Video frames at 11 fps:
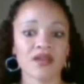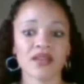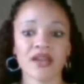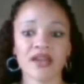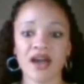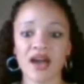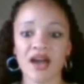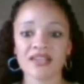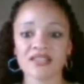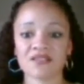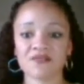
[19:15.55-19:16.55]
Like
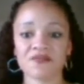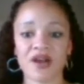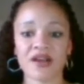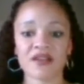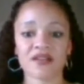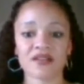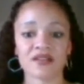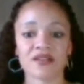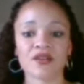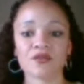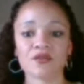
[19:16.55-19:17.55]
ice and fire.
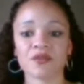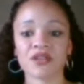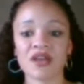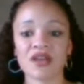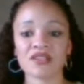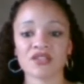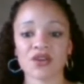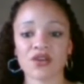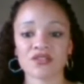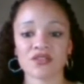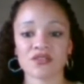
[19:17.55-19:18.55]
We lost
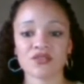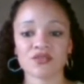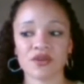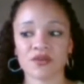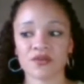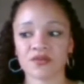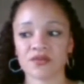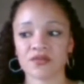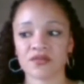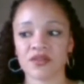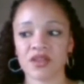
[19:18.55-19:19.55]
Targs on the
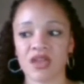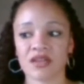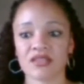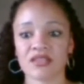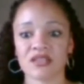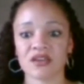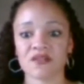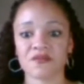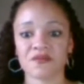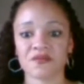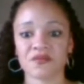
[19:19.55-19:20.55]
throne and stuff
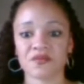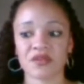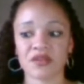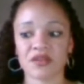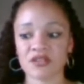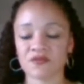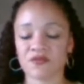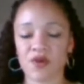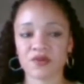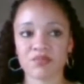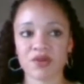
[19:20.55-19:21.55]
has
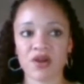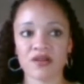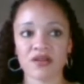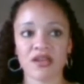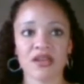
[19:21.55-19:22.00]
fallen apart.